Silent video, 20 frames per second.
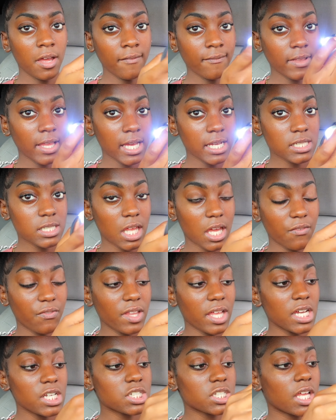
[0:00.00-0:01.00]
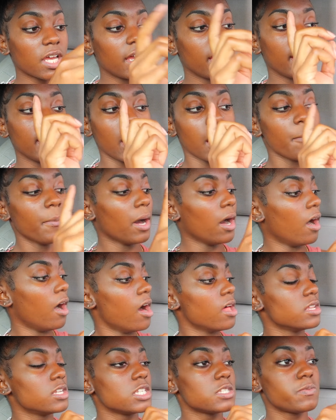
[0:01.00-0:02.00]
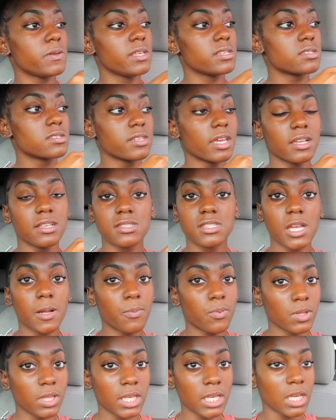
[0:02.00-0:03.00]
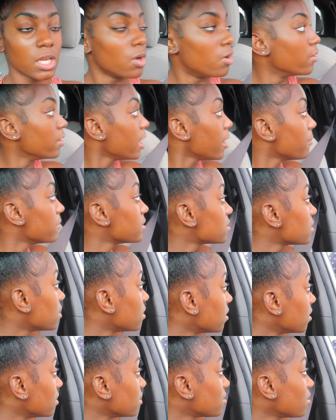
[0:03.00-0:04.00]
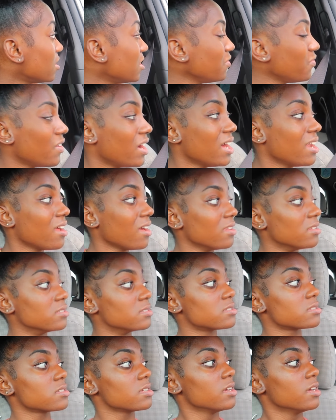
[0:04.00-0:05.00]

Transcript: flashlight flashlight and i bought all of these pieces like separately on amazon 35 dollars